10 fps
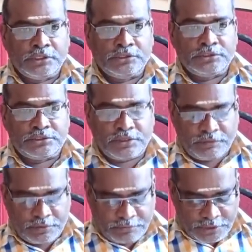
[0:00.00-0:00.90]
The
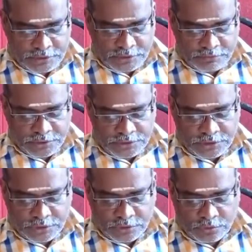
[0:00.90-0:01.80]
7
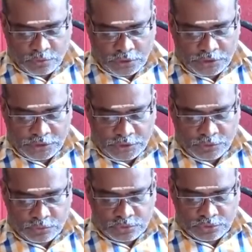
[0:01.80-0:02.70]
basic quality
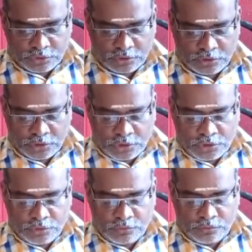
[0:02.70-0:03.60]
tools are
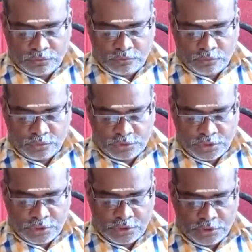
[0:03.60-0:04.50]

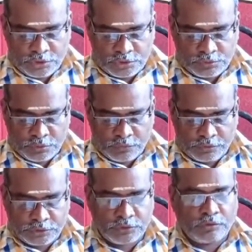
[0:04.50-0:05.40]
mostly useful
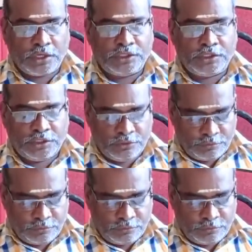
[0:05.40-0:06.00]
for the quantitative